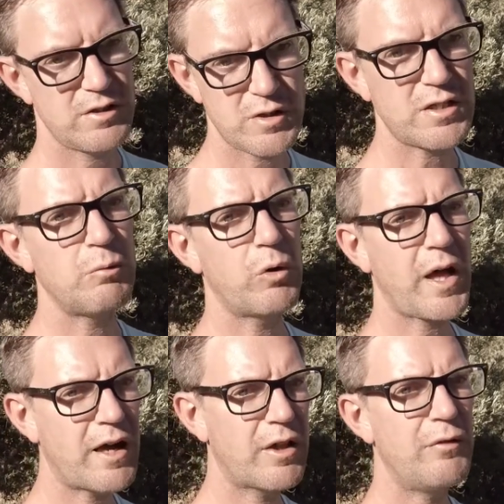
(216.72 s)
you need to
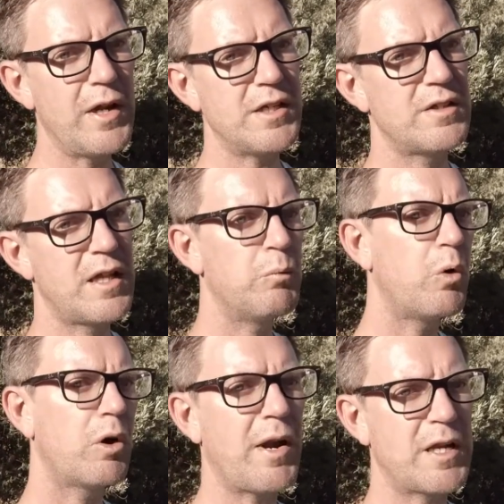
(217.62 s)
walk out of the village and then
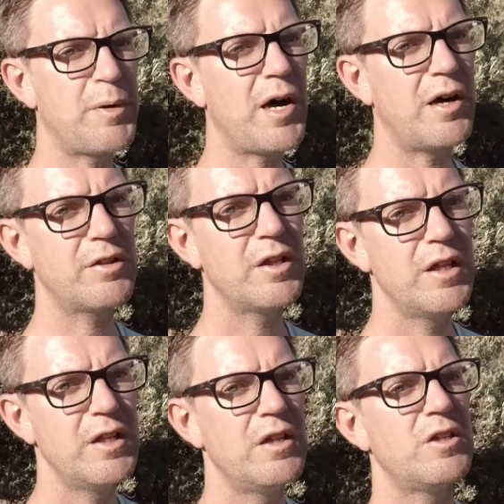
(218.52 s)
walk around a path,
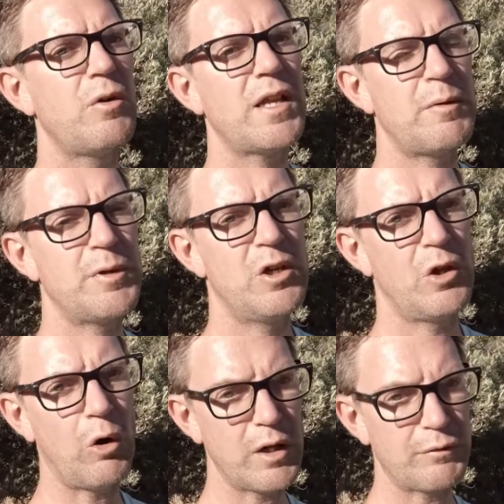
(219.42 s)
and you end up in an
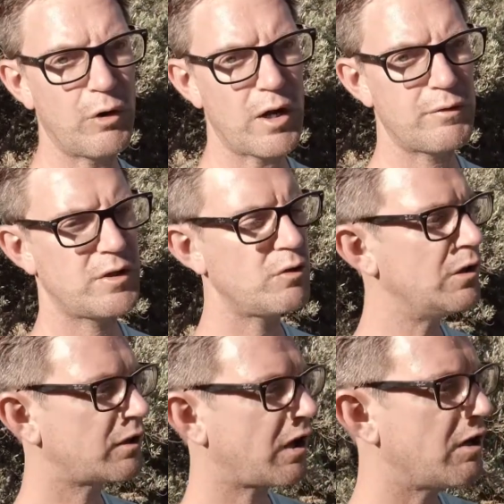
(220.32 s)
olive grove and you
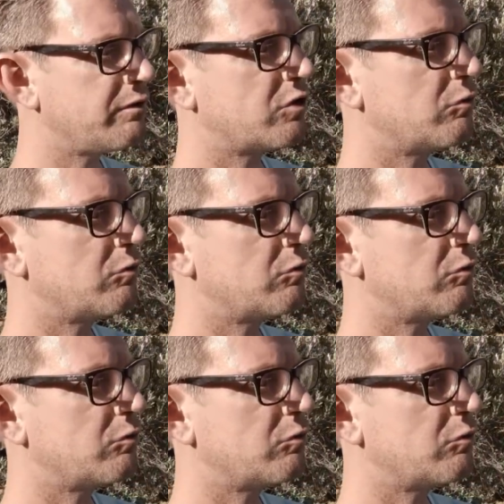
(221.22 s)
look over